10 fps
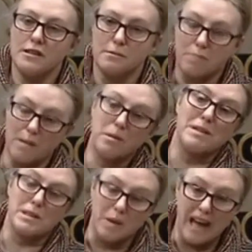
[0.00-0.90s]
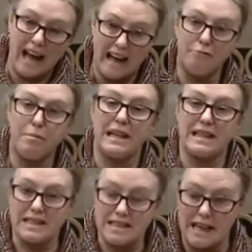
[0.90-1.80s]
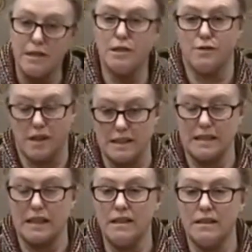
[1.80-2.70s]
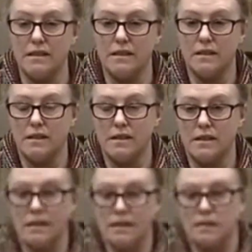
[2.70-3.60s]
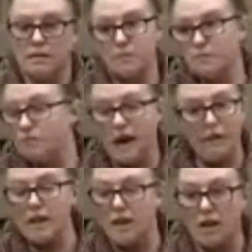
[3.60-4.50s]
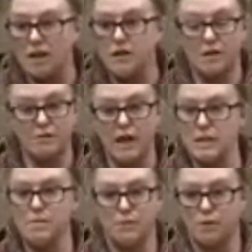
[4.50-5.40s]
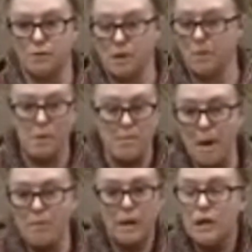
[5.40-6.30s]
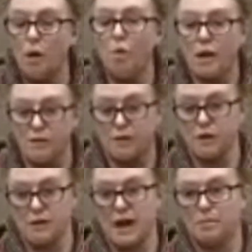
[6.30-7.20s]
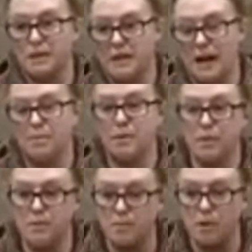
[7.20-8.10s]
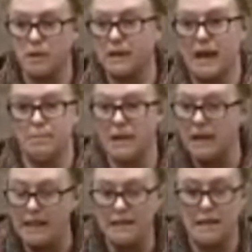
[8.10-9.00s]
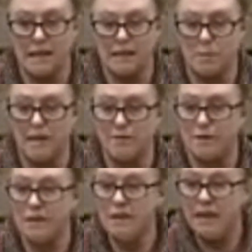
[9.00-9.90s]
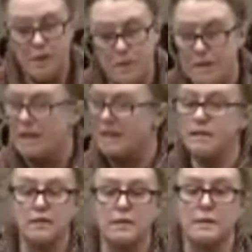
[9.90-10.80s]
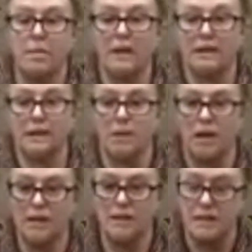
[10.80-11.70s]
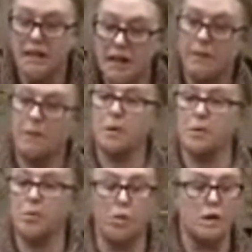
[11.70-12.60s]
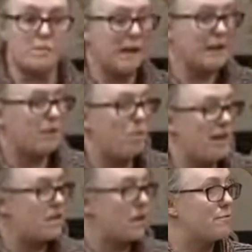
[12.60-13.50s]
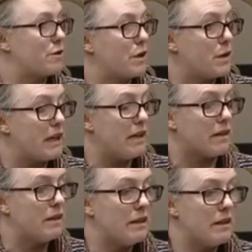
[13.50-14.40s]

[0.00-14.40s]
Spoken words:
The problem is we have been incentivising very large investment firms. And we know when it first happened. It happened when we brought in the capital gains tax waiver, and there was an instant spike in the market. And then we were warned about it and went on for another year.